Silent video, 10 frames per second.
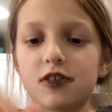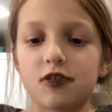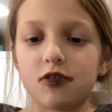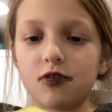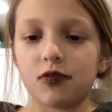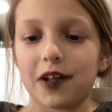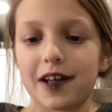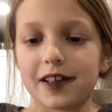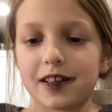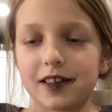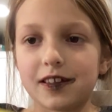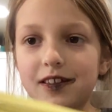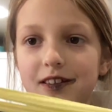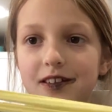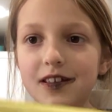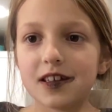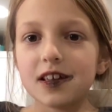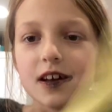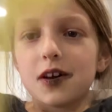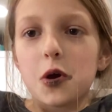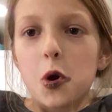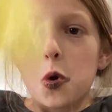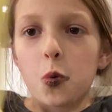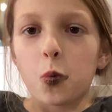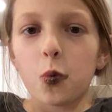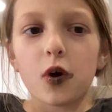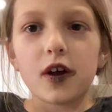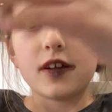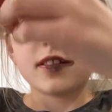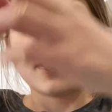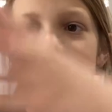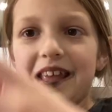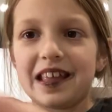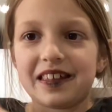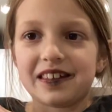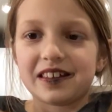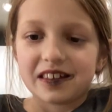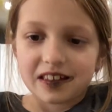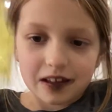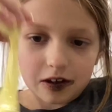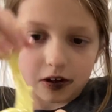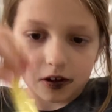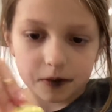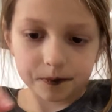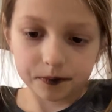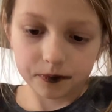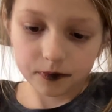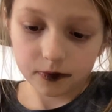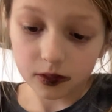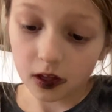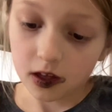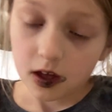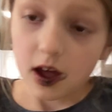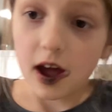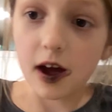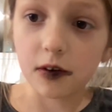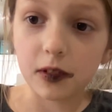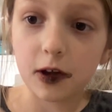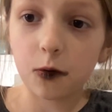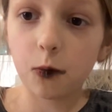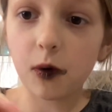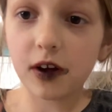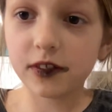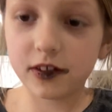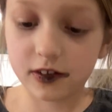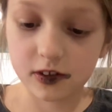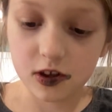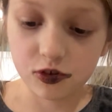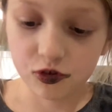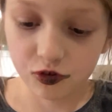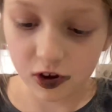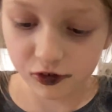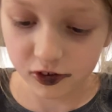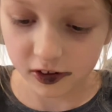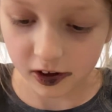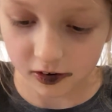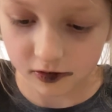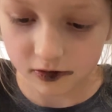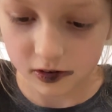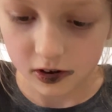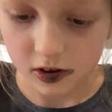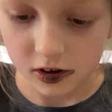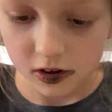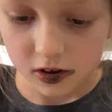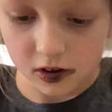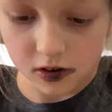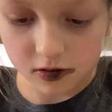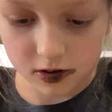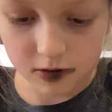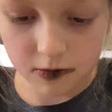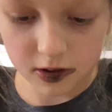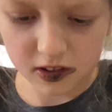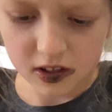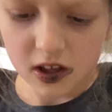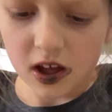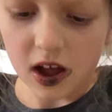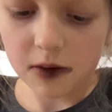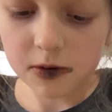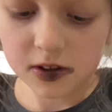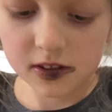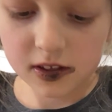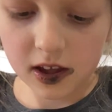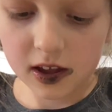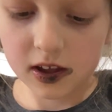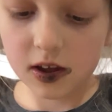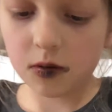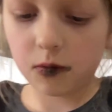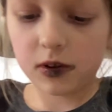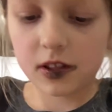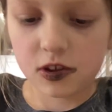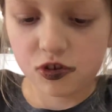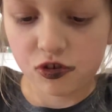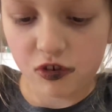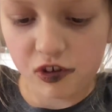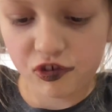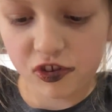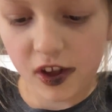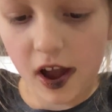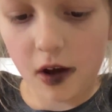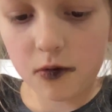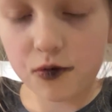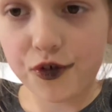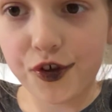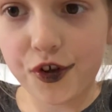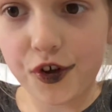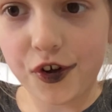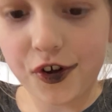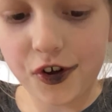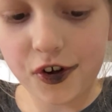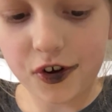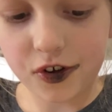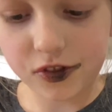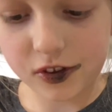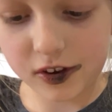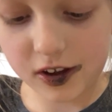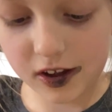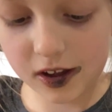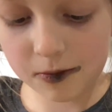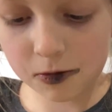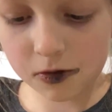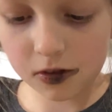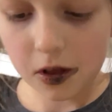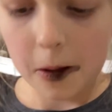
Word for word: to, like, see what this, um, how, like, well this stretches out. Okay, well, I wouldn't say it really stretches out good on the table,